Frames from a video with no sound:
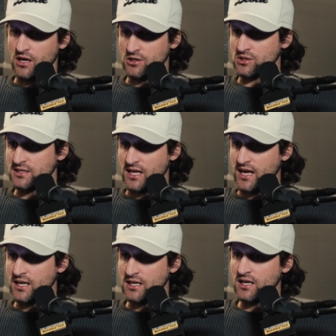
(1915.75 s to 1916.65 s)

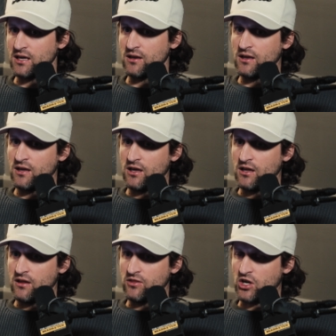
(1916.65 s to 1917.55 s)
understanding
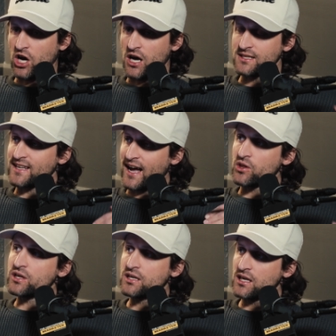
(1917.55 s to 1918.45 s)
the
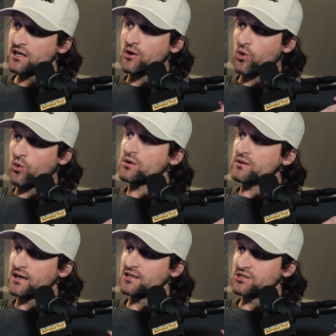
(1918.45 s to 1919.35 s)
causality and
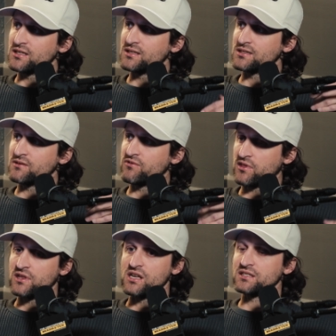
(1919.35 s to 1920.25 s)
correlations of
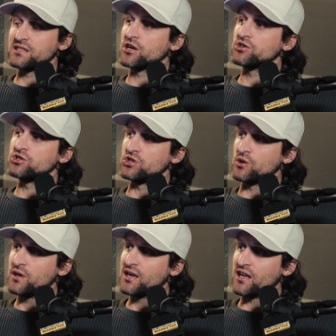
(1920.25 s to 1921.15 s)
the things they're
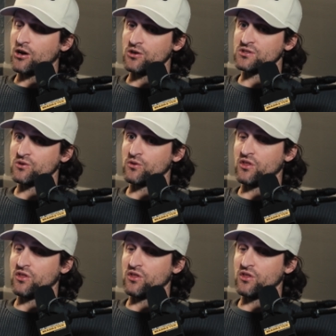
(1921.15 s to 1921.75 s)
doing, and also